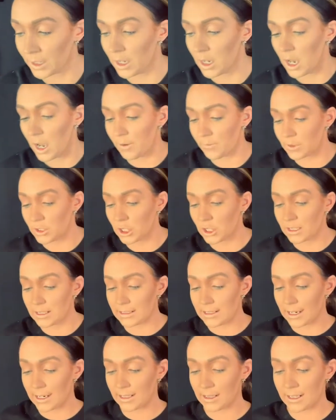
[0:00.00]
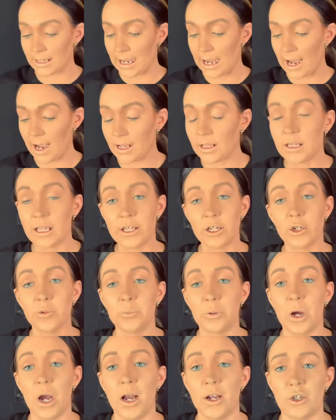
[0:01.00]
I was going to take the highlighter
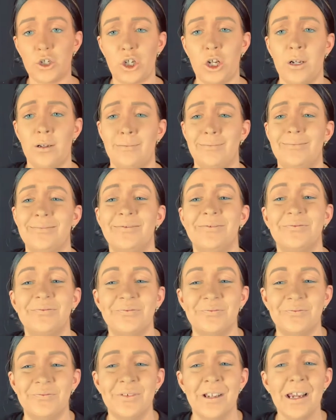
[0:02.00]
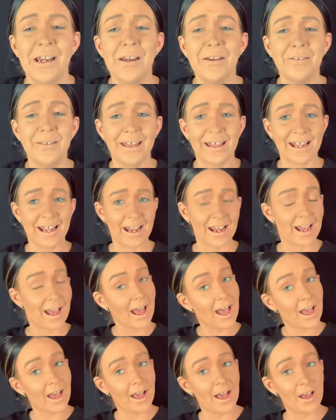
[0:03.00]
brush that I
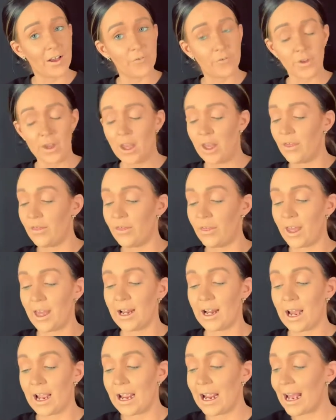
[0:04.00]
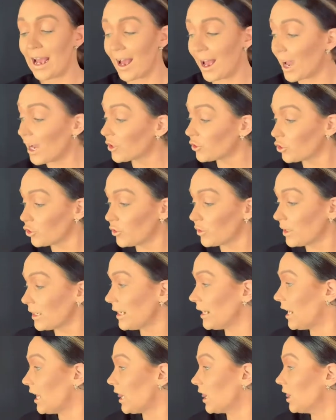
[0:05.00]
have that I
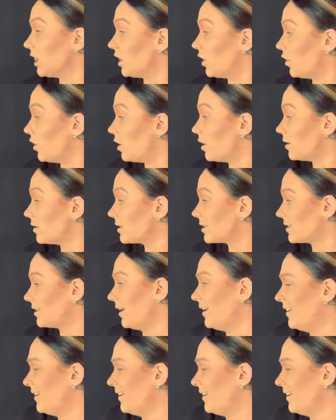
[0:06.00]
actually lost.